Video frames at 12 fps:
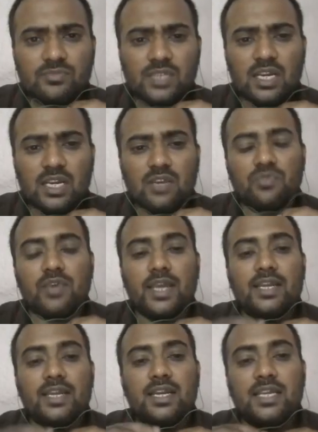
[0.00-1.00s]
And
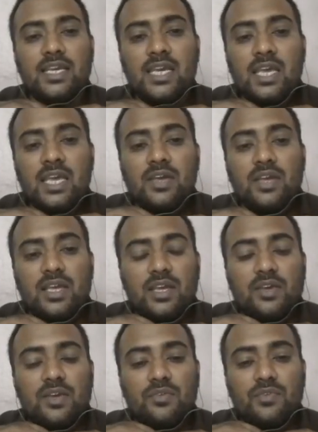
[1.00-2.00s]
finally,
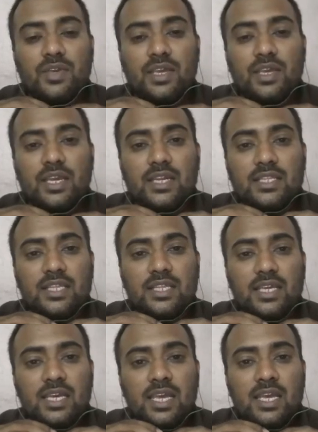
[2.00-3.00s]
we get
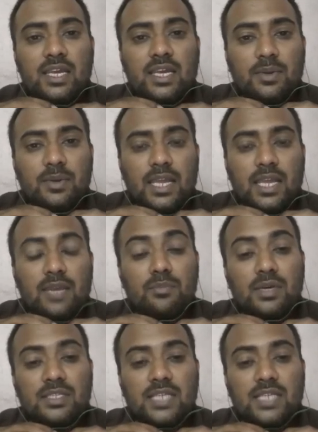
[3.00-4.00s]
the
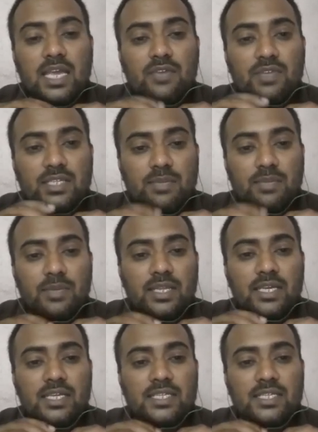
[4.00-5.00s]
NMOS IV
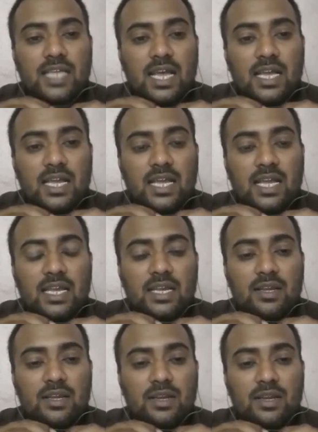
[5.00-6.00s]
summaries.
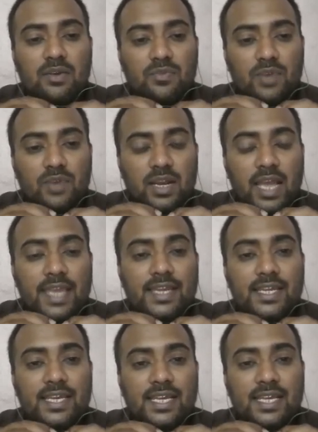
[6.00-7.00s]
For
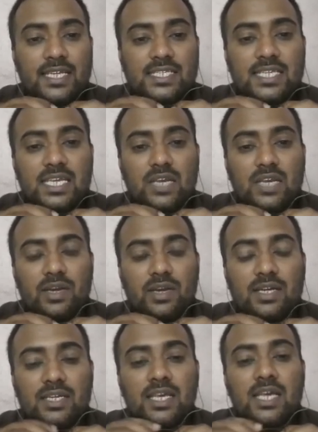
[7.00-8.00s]
IDS
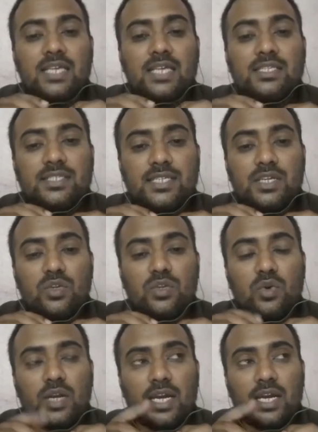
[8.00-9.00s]
equal to
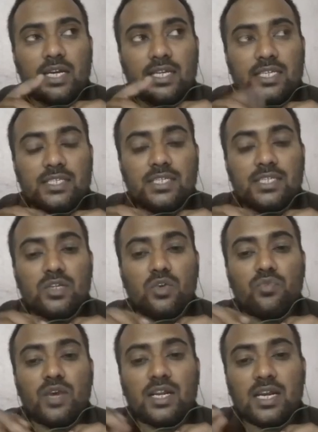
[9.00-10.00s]
0, current is 0
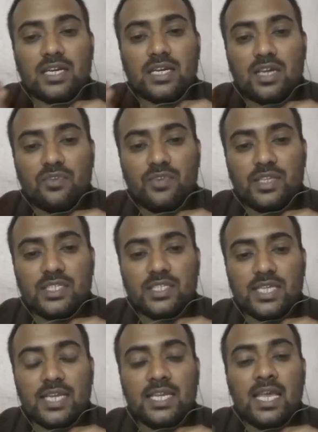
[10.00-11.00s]
for cutoff
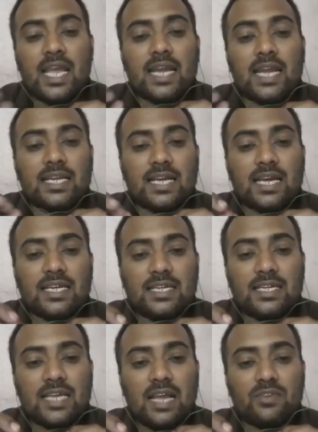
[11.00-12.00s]
region, and
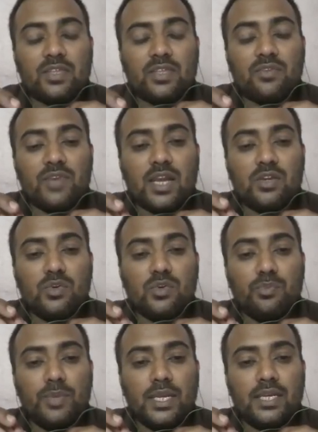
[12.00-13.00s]
current have the value
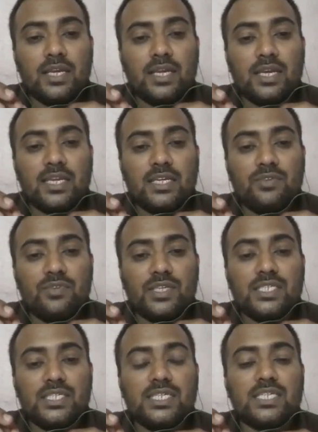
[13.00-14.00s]
beta into
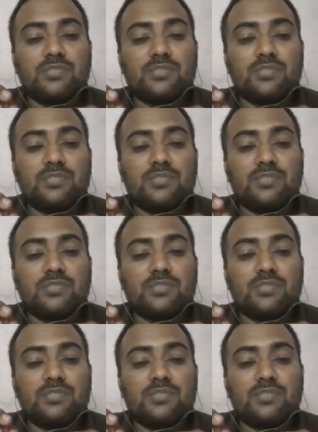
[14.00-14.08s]
VGS